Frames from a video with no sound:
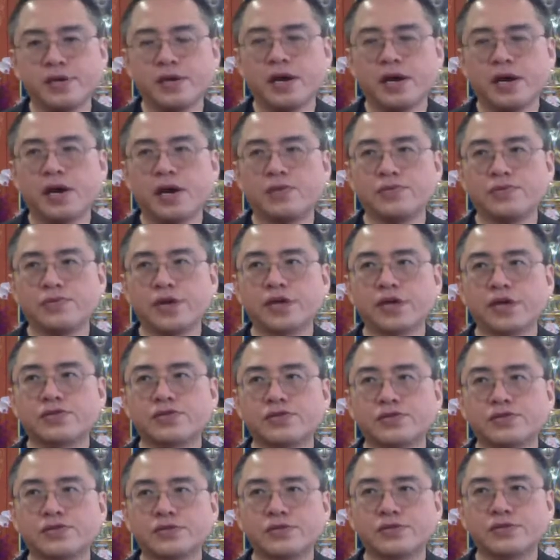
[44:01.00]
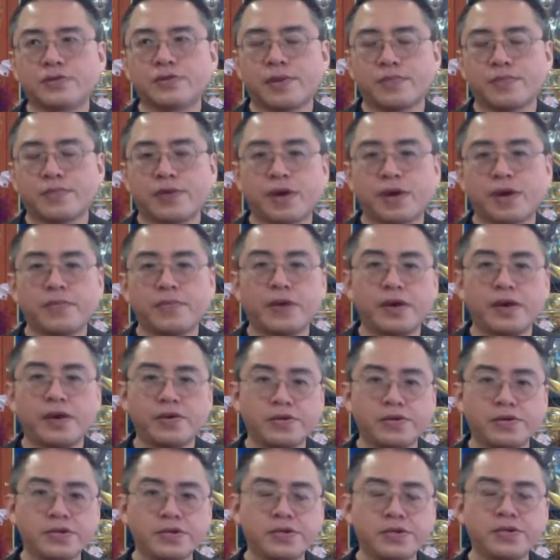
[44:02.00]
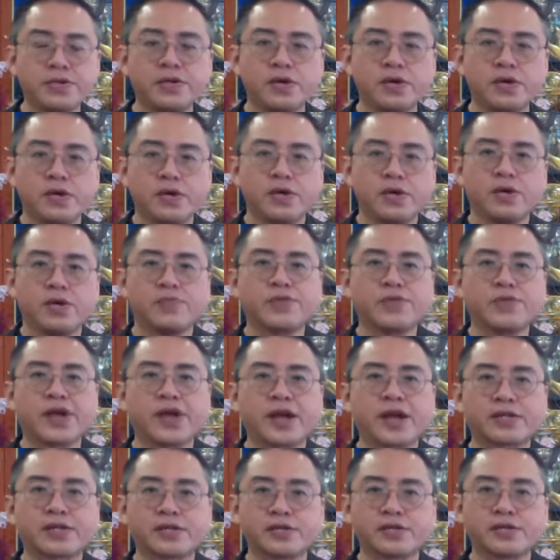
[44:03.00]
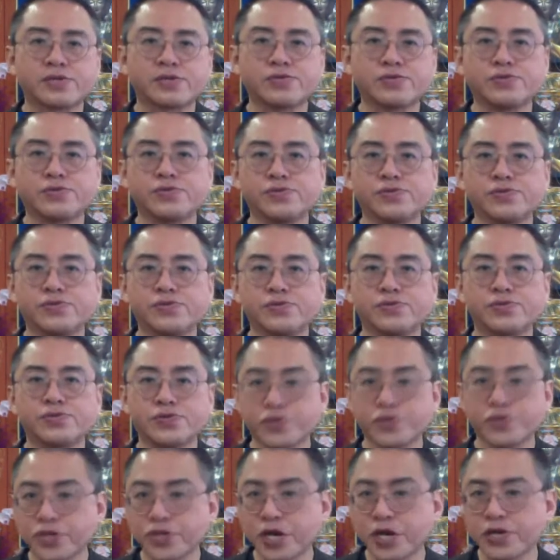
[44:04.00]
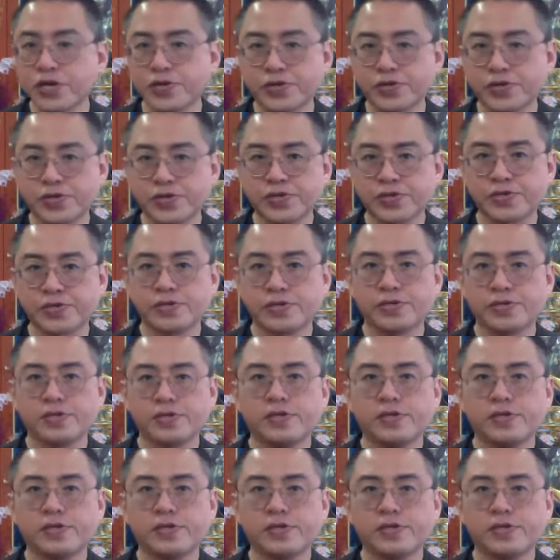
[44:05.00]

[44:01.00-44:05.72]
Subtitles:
Our reactions are primarily reacting to change.